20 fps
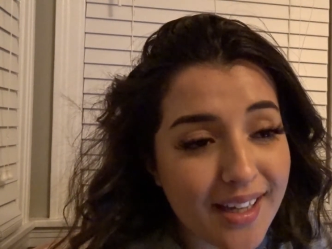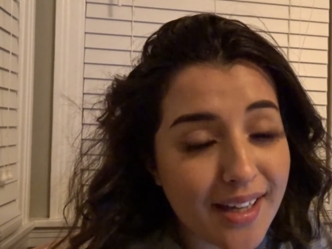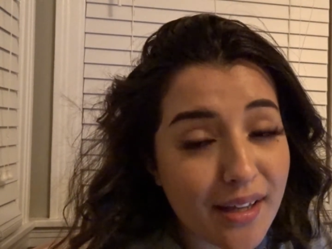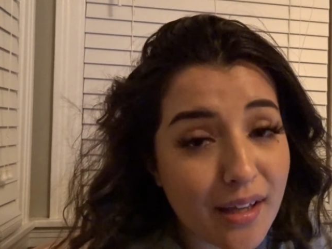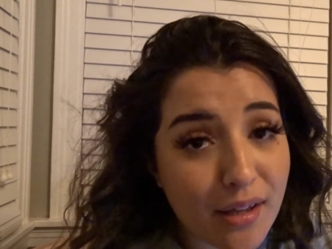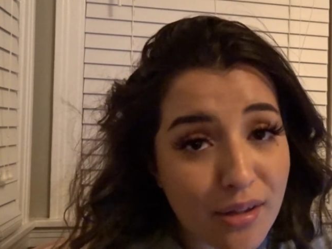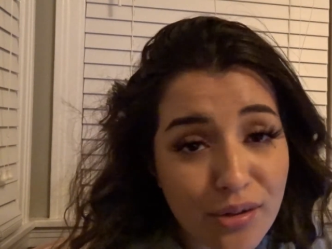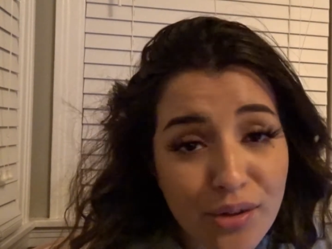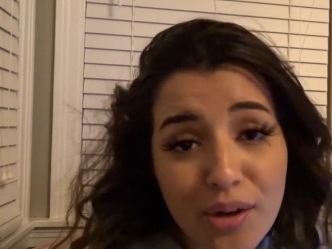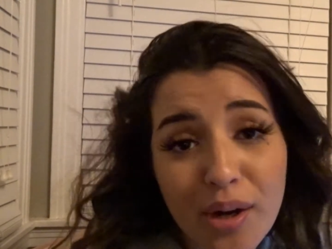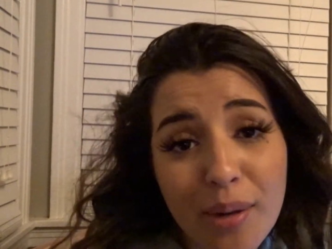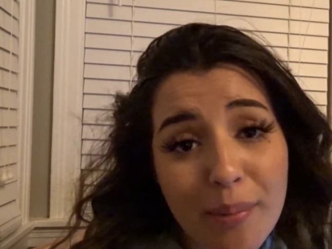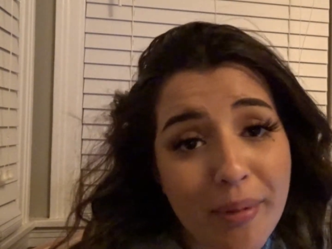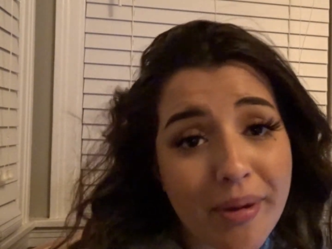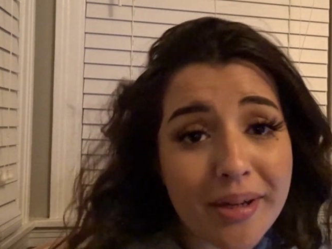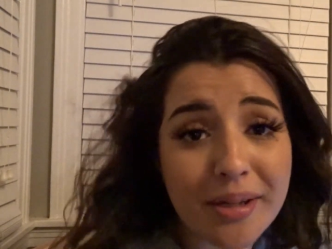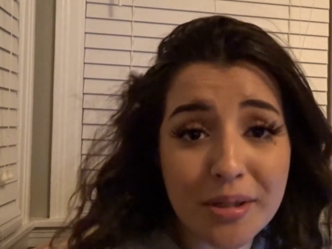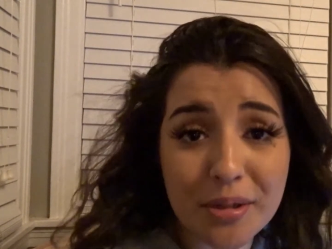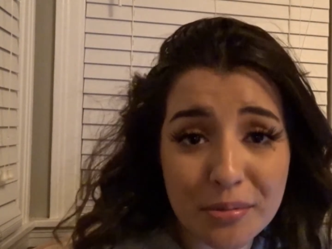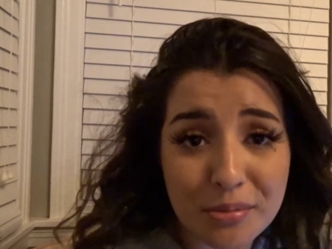and do all my
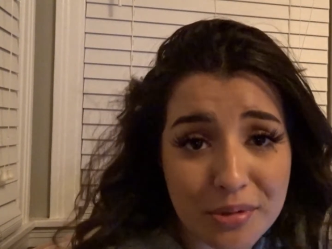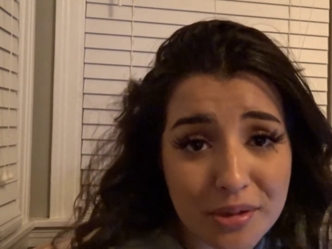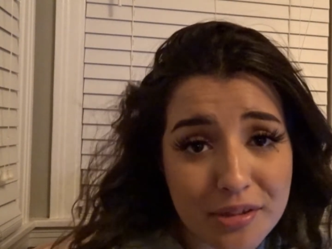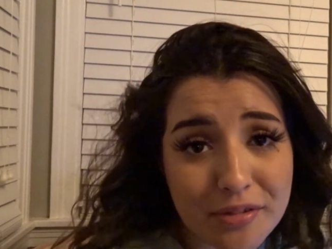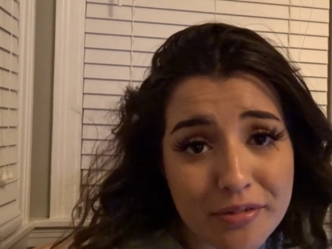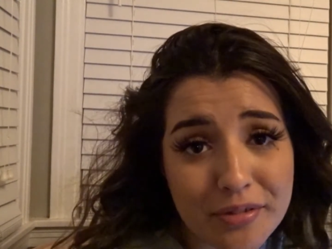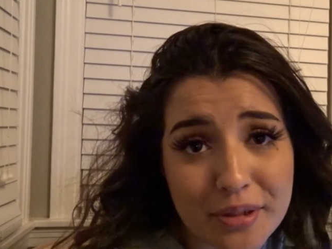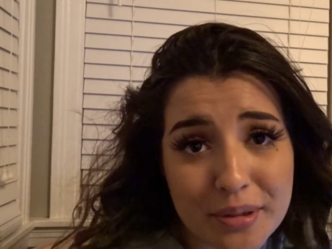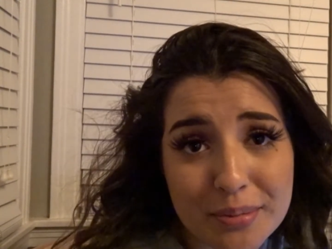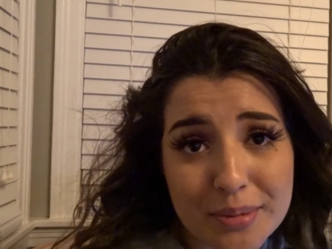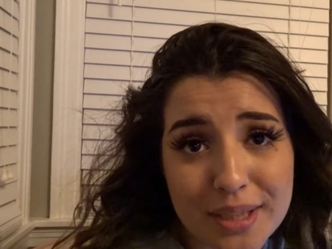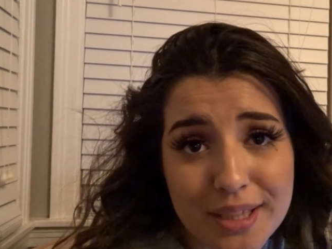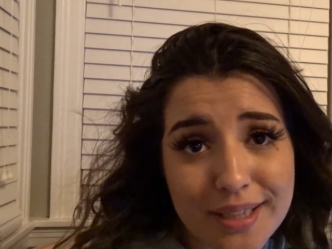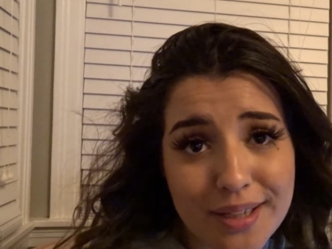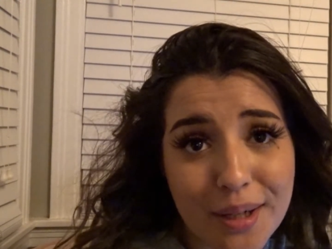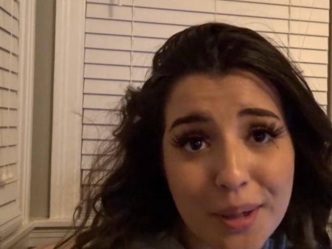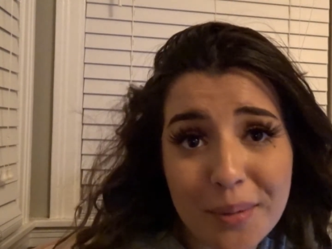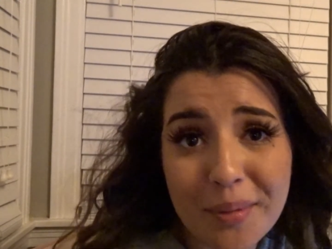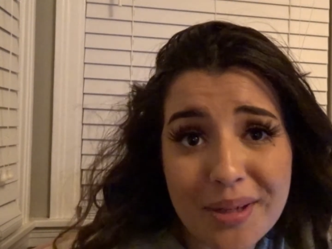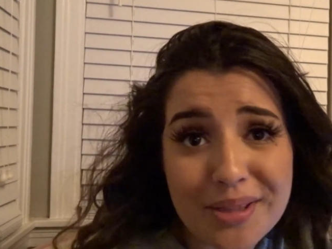homework for me,
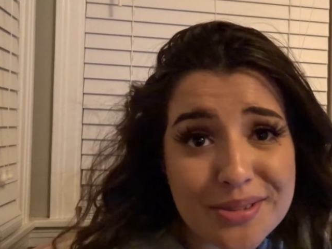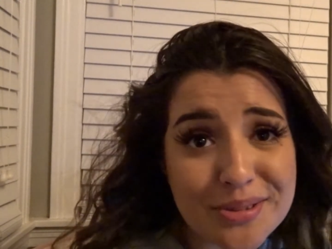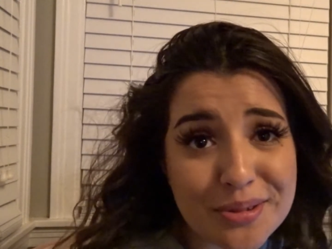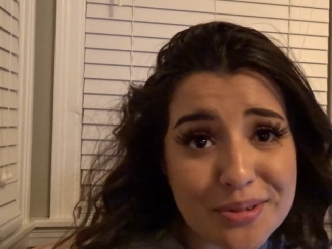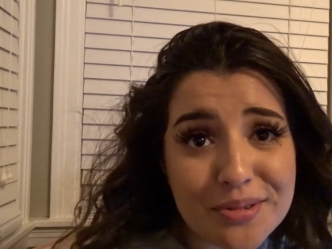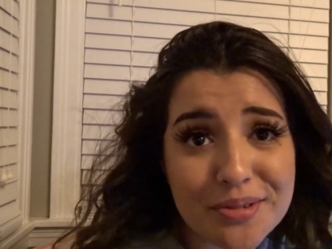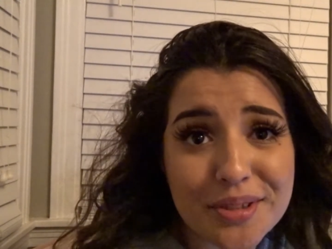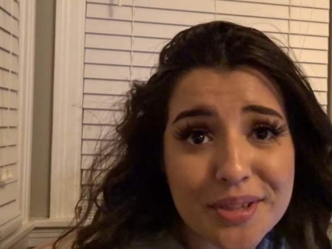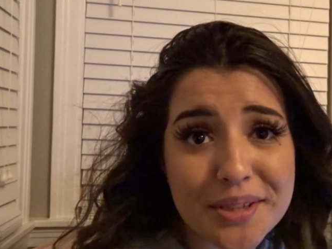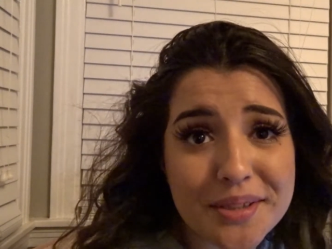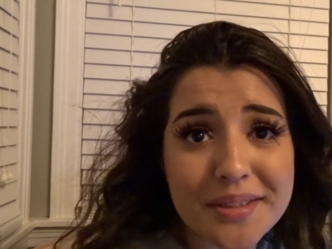all my schoolwork.